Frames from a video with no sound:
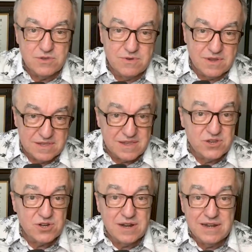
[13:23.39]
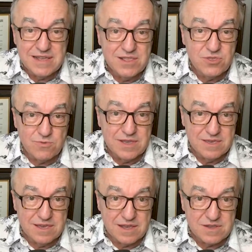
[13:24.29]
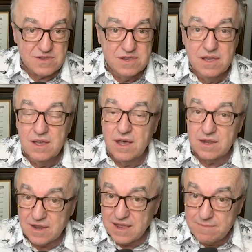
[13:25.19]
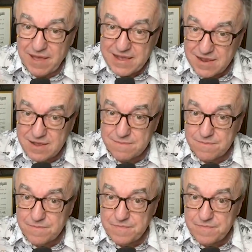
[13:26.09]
you essentially need 3 things: a lead magnet,